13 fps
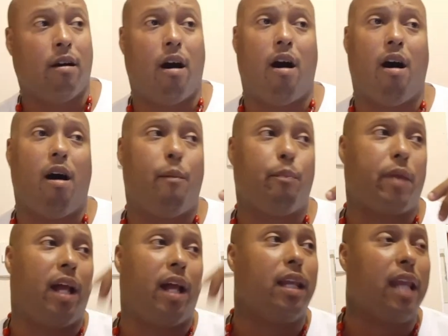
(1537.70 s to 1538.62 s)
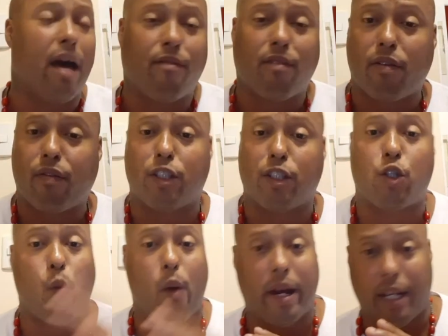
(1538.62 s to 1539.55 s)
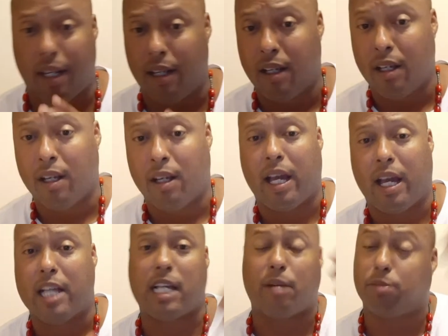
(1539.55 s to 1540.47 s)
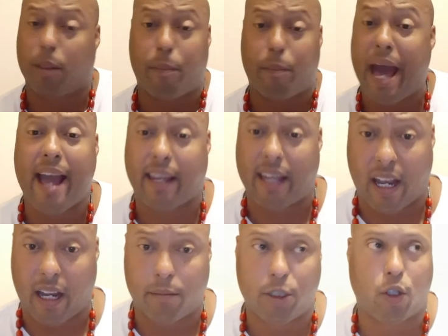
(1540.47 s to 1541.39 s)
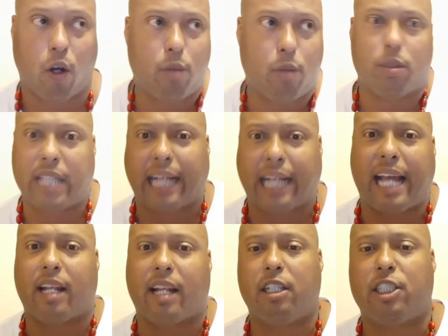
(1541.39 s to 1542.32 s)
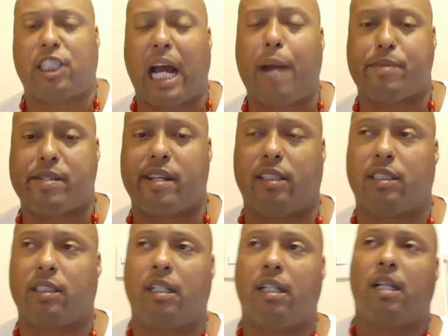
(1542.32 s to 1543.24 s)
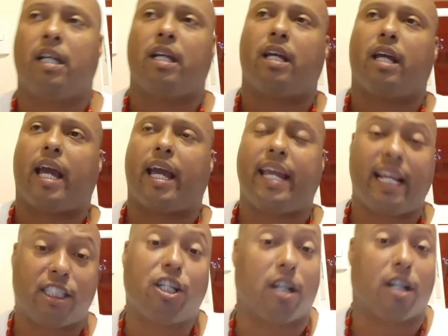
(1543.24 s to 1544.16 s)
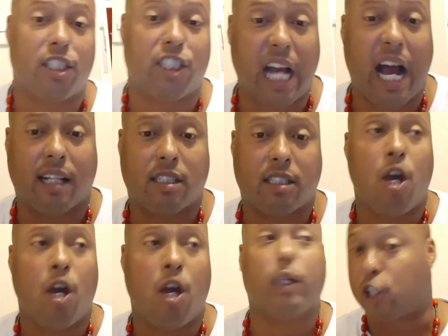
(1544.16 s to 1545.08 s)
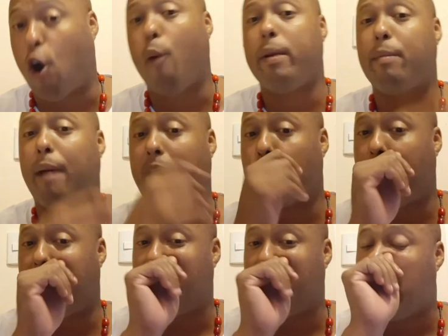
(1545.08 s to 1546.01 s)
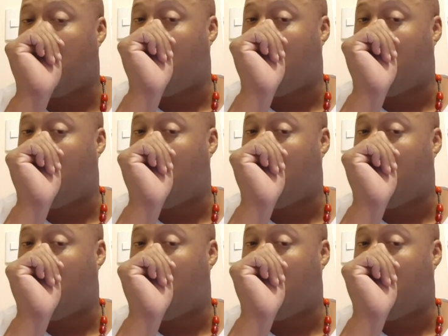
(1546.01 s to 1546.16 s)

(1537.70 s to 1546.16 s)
11 for 20. That was a bad game. Jordan was actually had a good shot percentage, and he took good shots. Which Kobe, by the way,